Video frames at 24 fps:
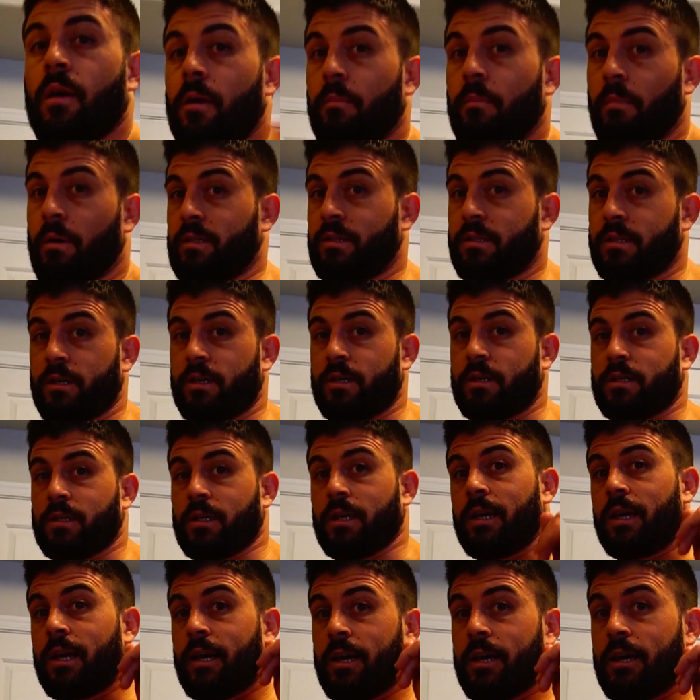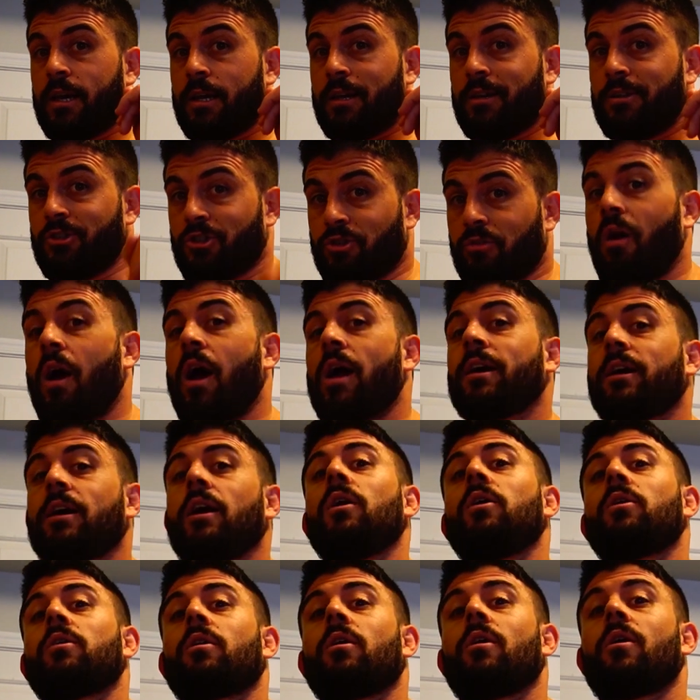But seriously, Try
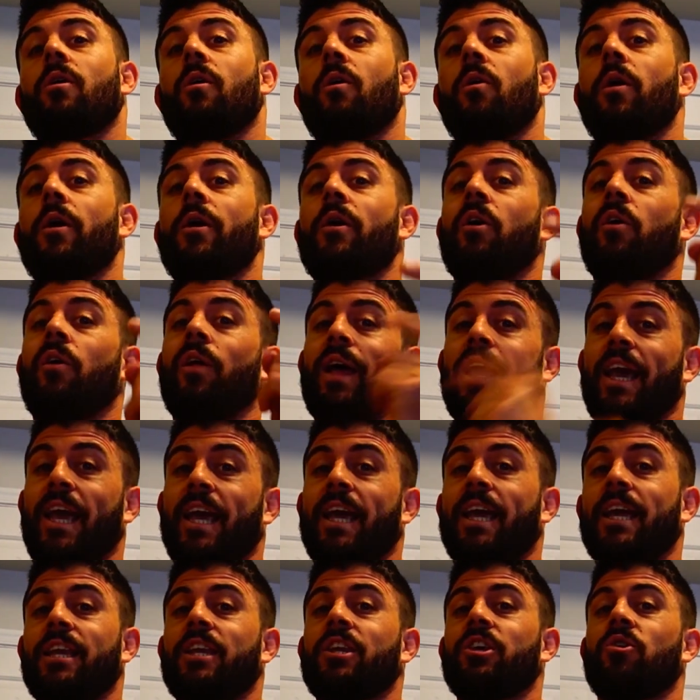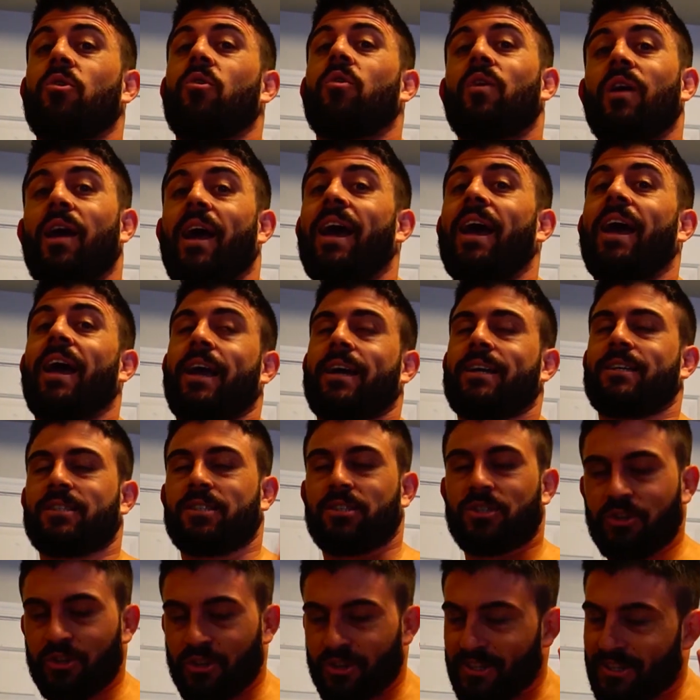coconut oil in your
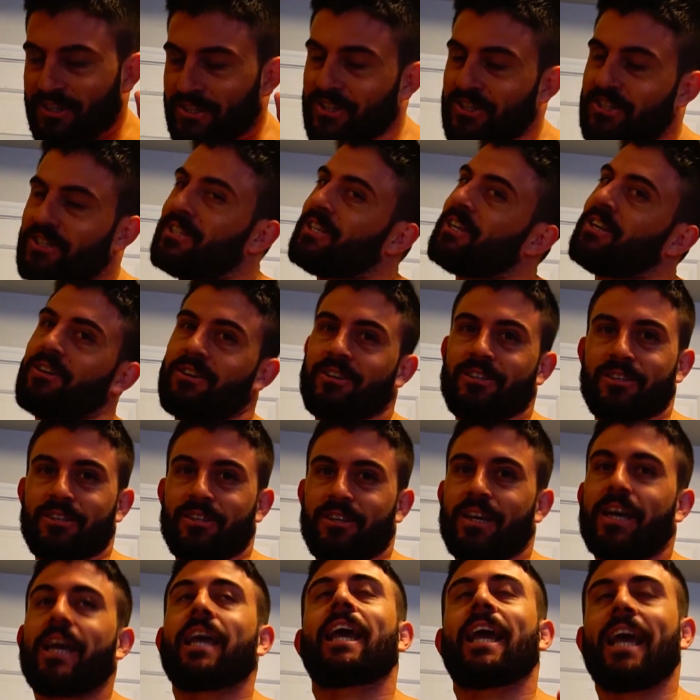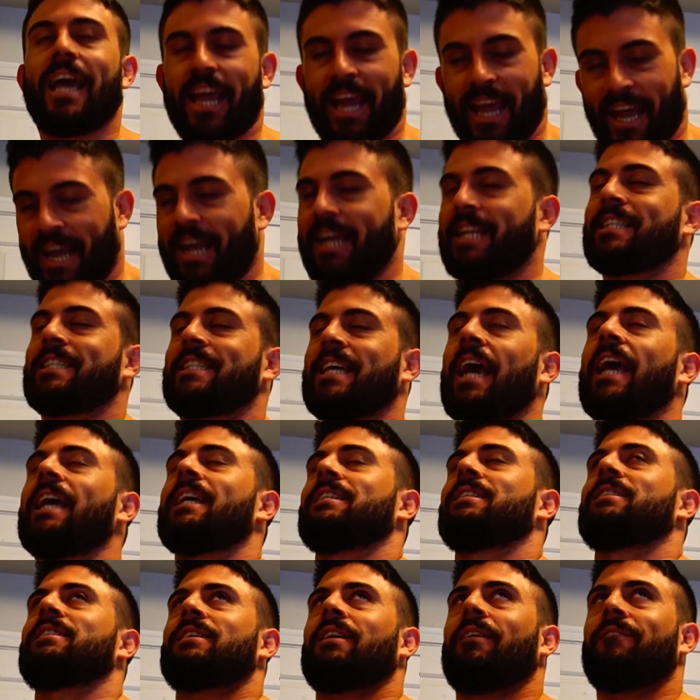eggs. Seriously, it
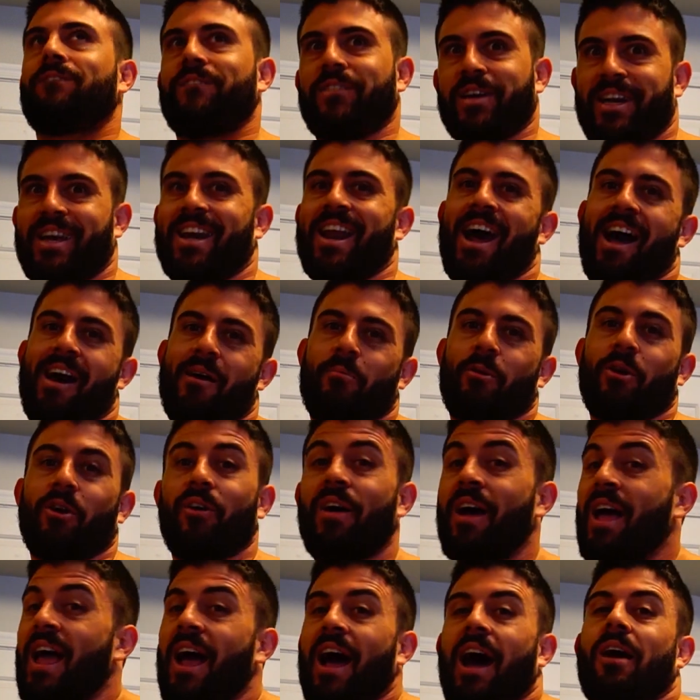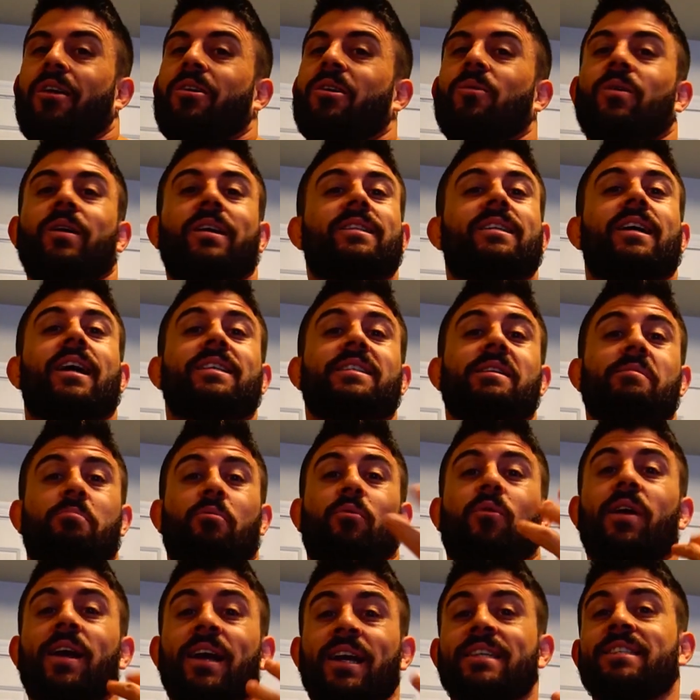tastes phenomenal. I don't know what it does. It
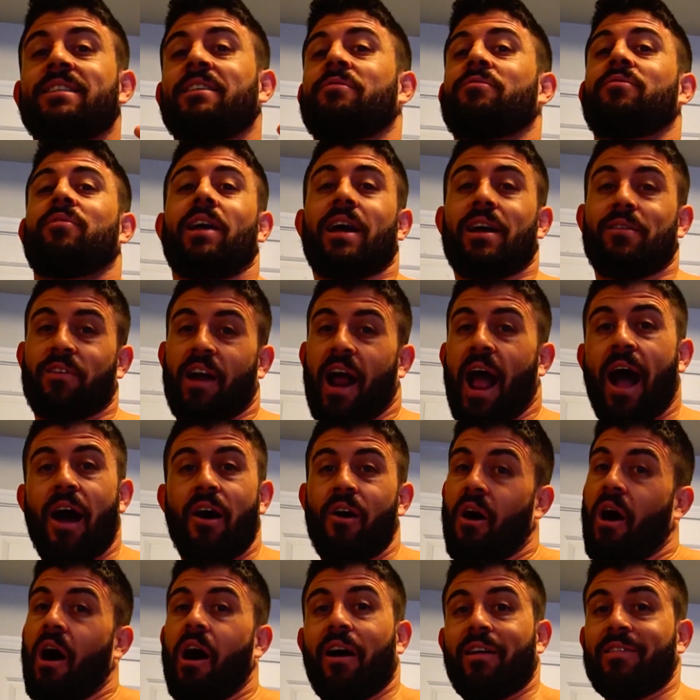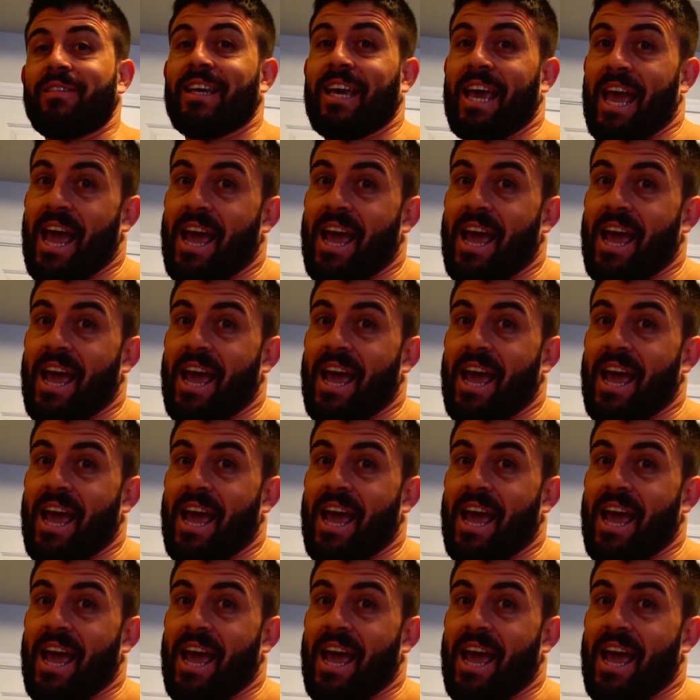brings the flavor out on the